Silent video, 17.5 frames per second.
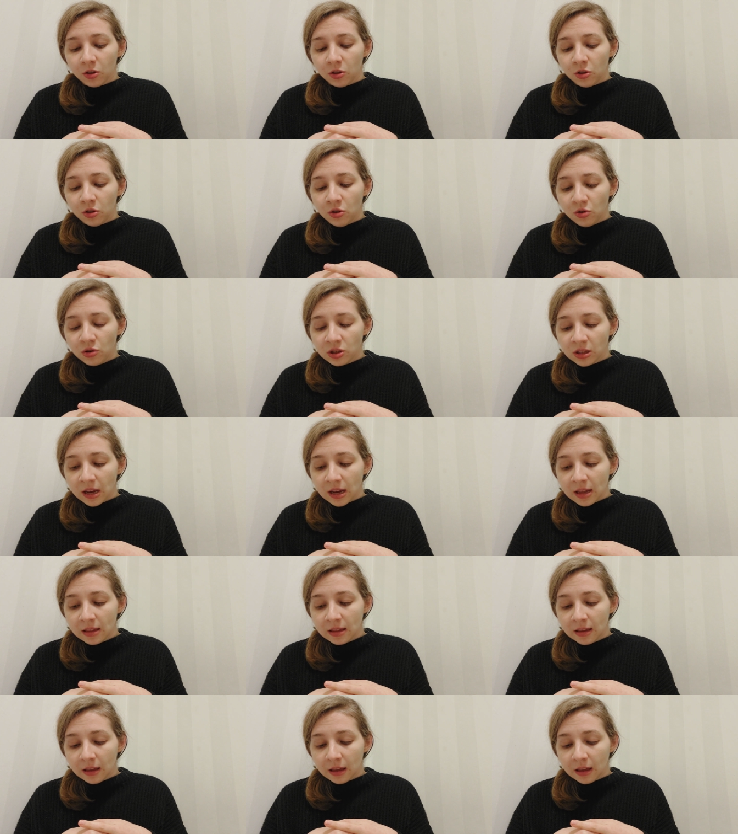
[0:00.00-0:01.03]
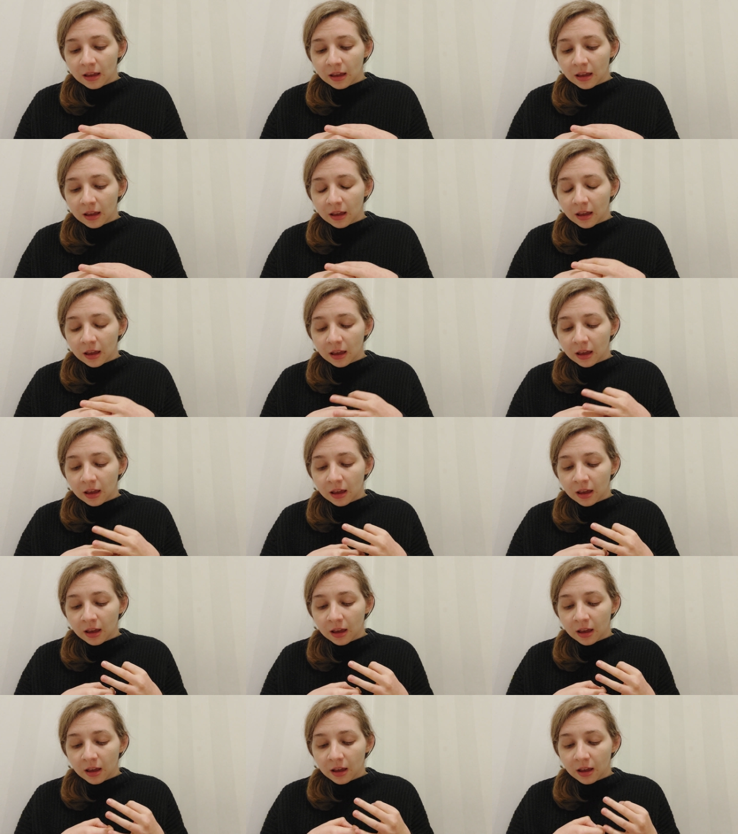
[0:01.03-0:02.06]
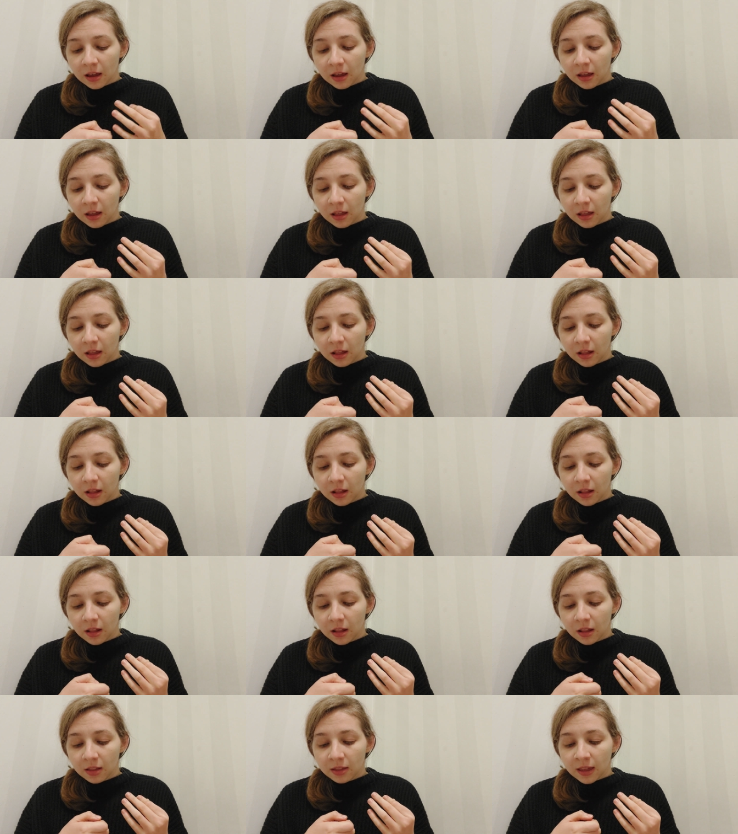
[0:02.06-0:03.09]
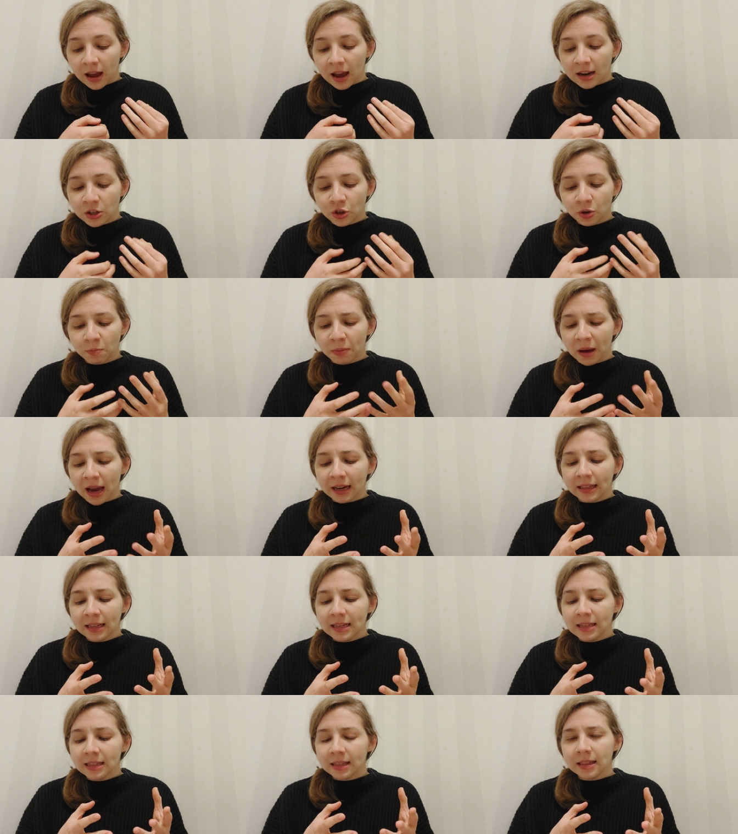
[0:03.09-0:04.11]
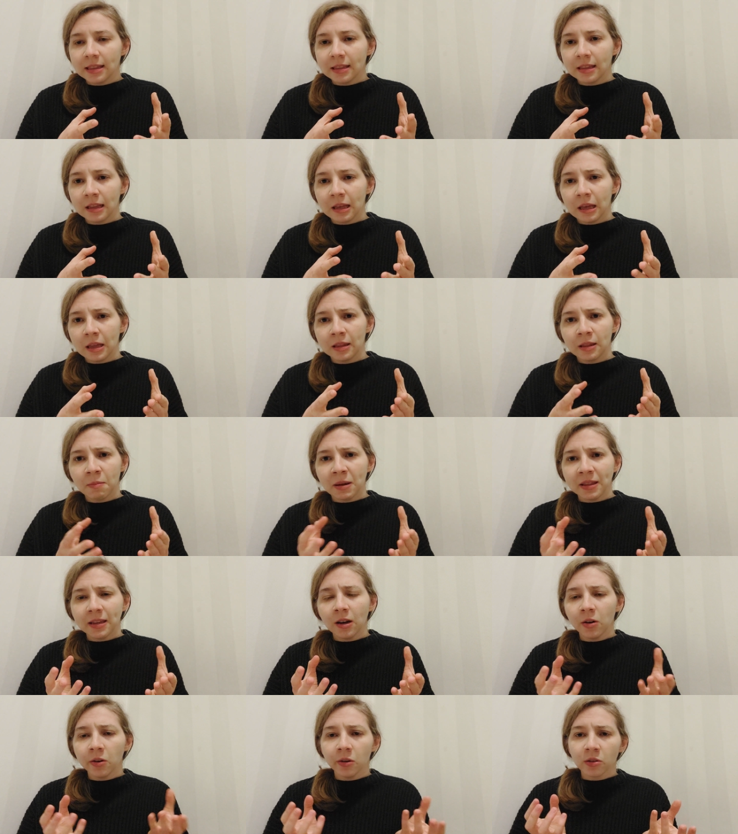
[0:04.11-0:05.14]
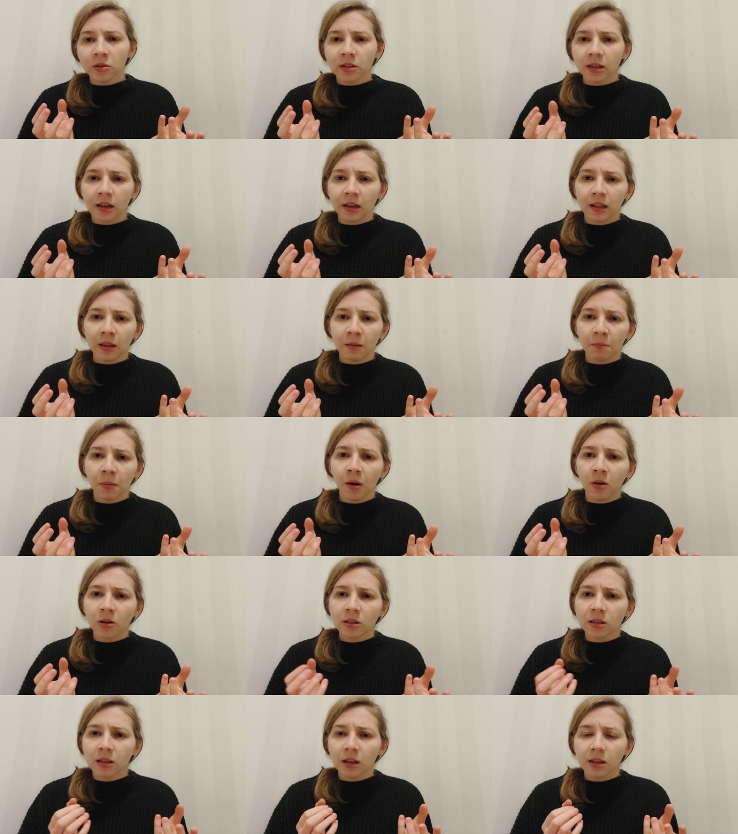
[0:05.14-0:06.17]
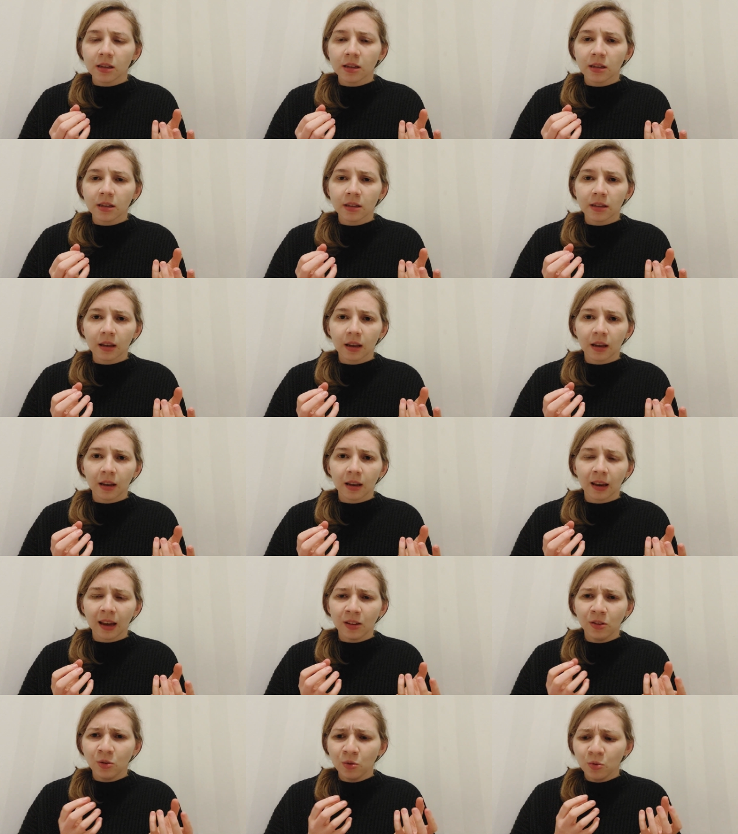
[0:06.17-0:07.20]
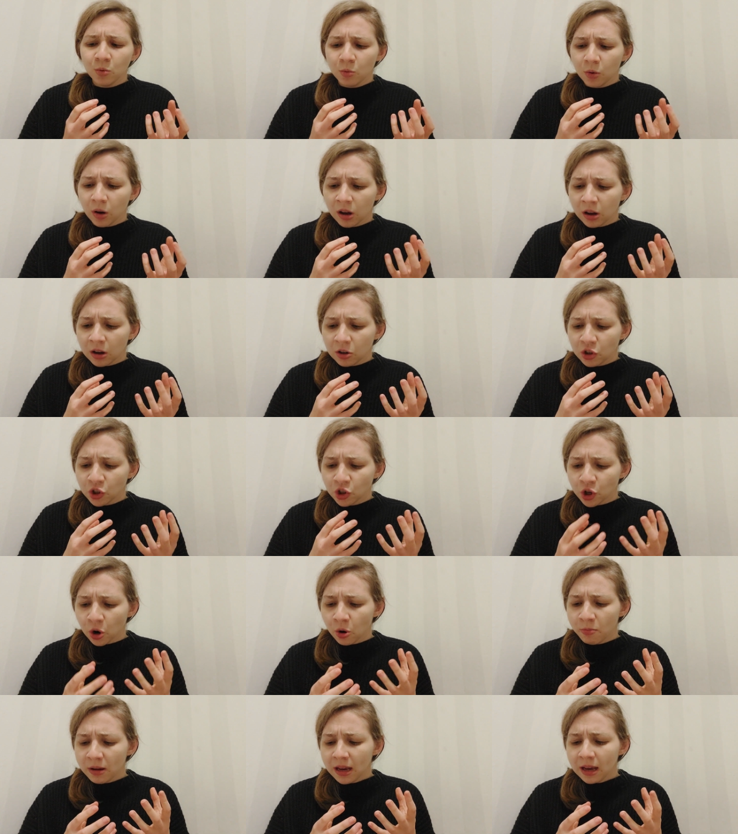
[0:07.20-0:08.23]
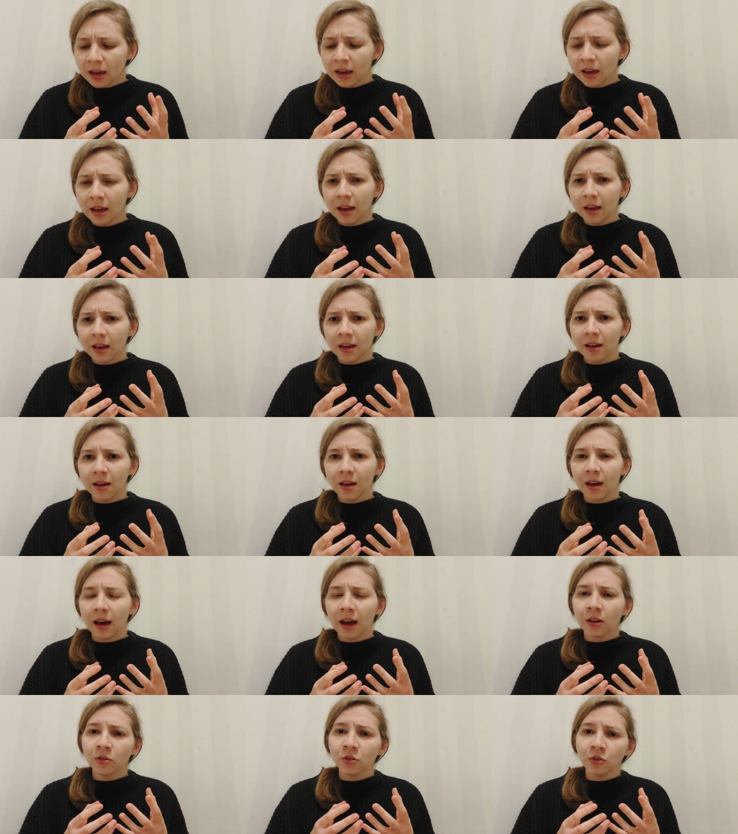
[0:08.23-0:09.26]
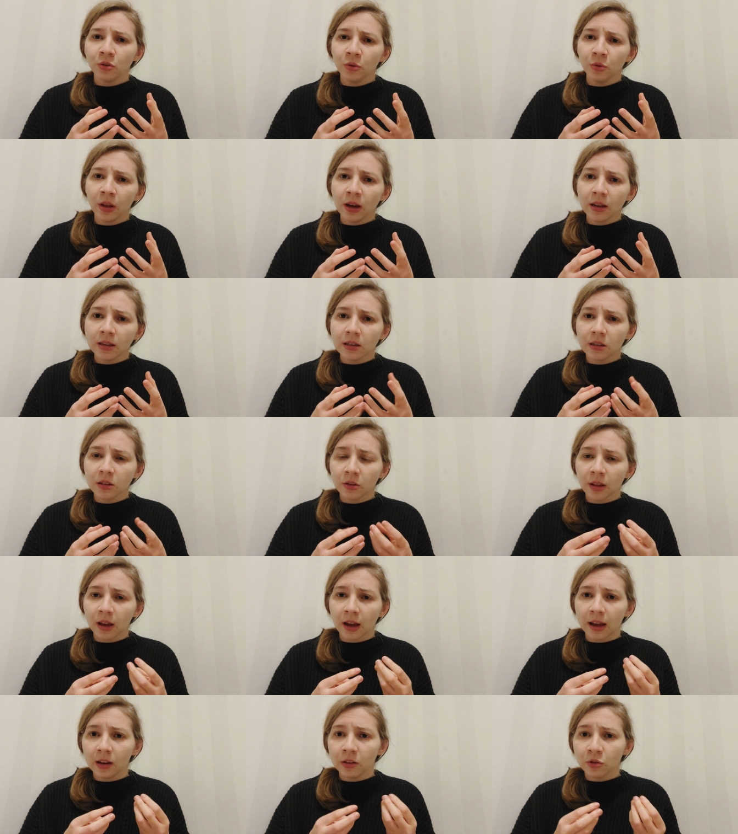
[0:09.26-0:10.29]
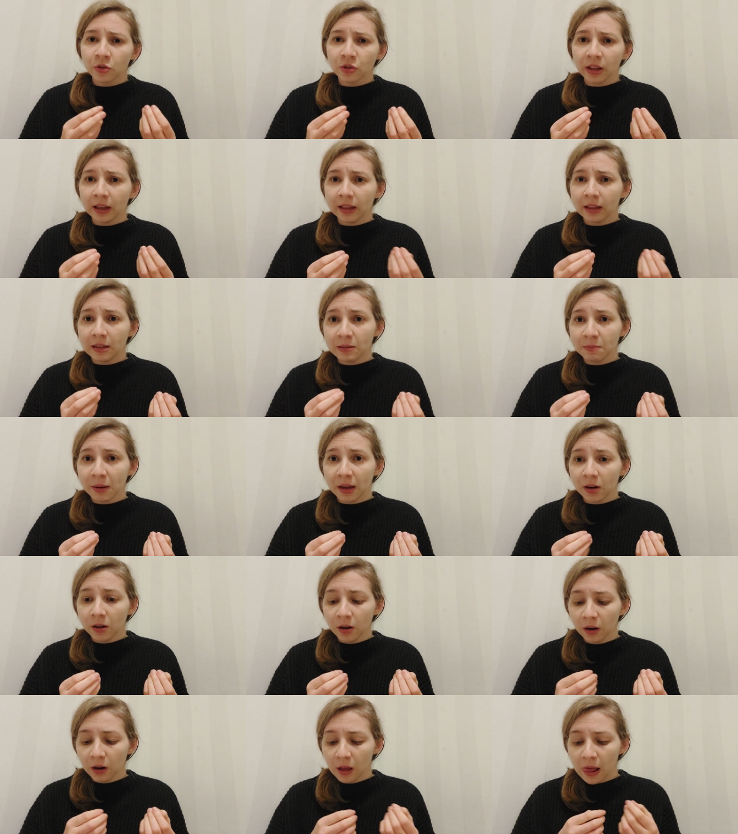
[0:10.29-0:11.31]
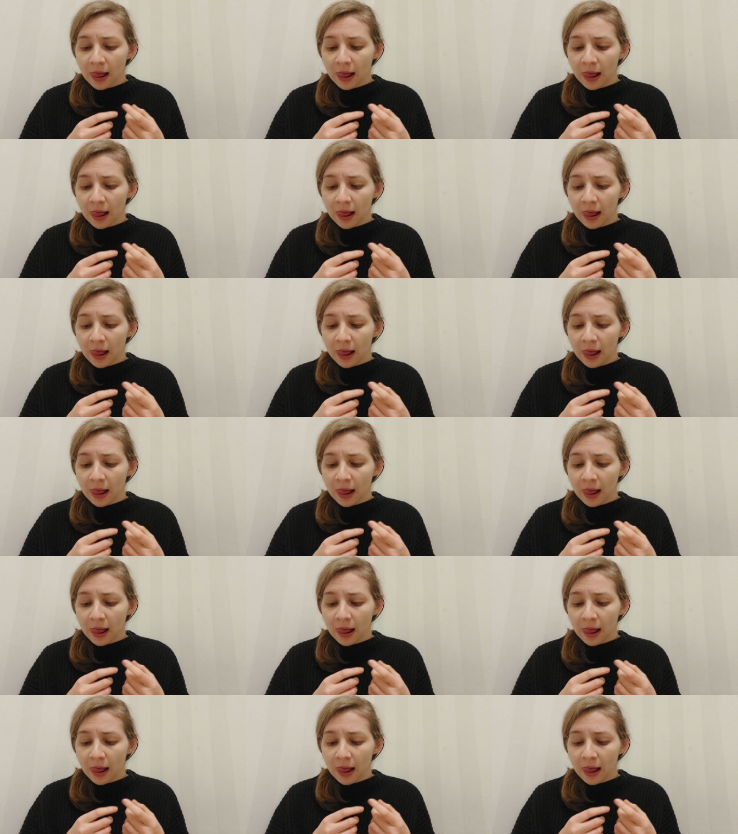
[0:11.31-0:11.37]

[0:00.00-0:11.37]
You said that I should pack the materials in boxes. Can you show me how to do that so that I understand this better?